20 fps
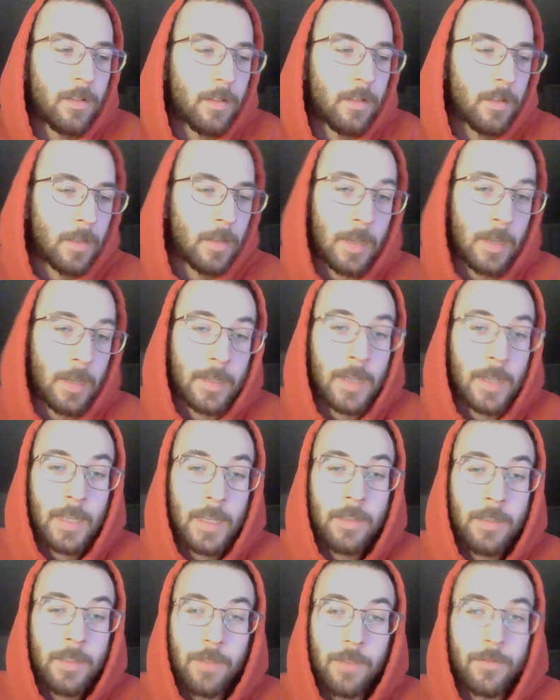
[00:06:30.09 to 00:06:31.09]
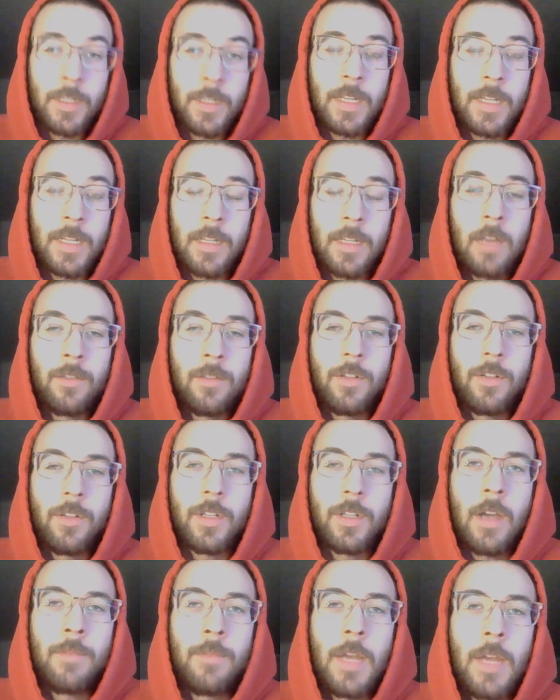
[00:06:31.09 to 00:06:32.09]
like, I guess it really does just
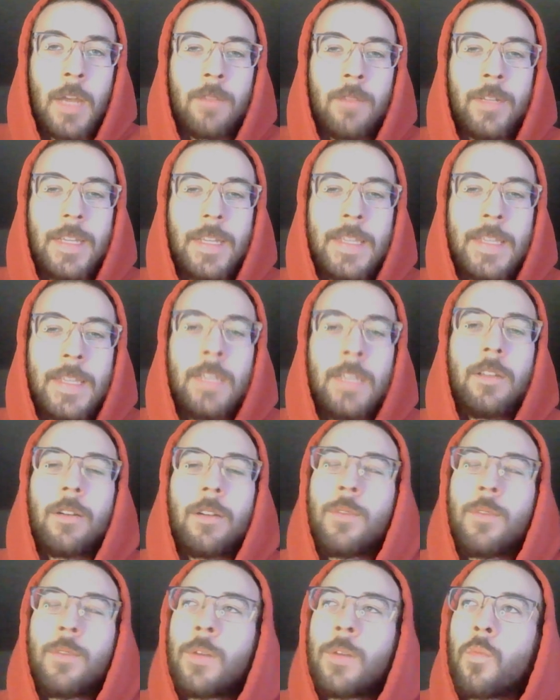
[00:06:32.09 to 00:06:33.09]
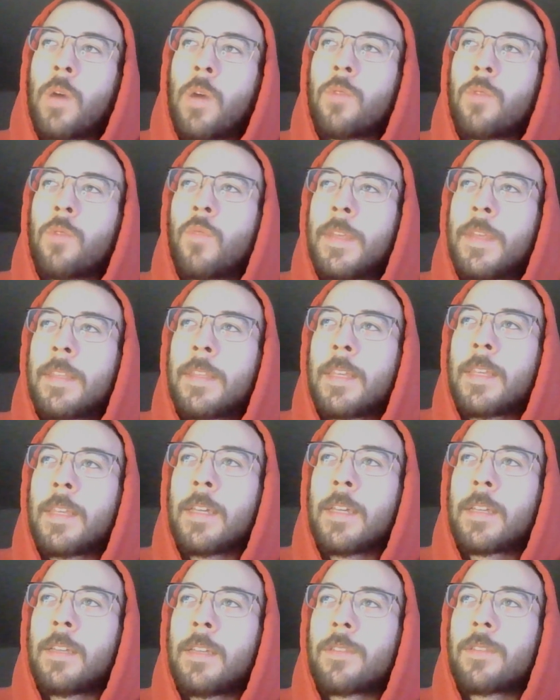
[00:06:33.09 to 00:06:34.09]
come down to ego and what we think
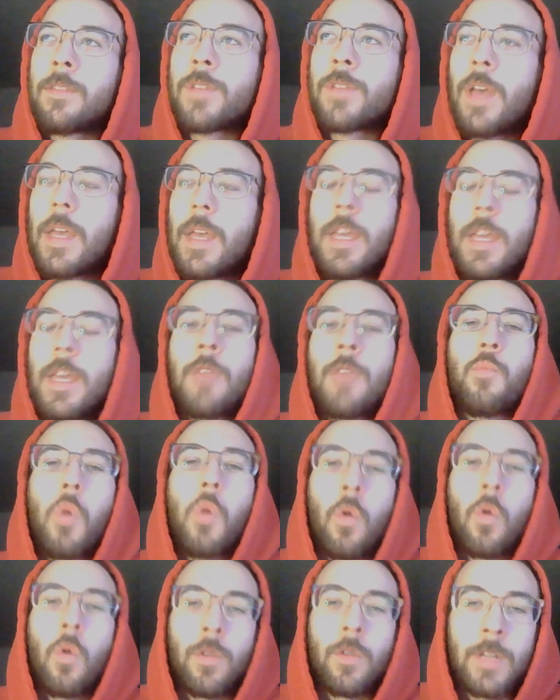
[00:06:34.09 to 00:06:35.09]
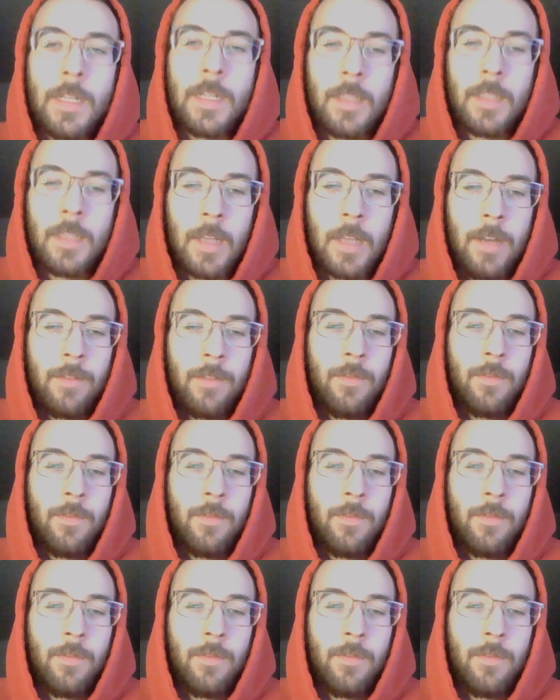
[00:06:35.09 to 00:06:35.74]
is important in life.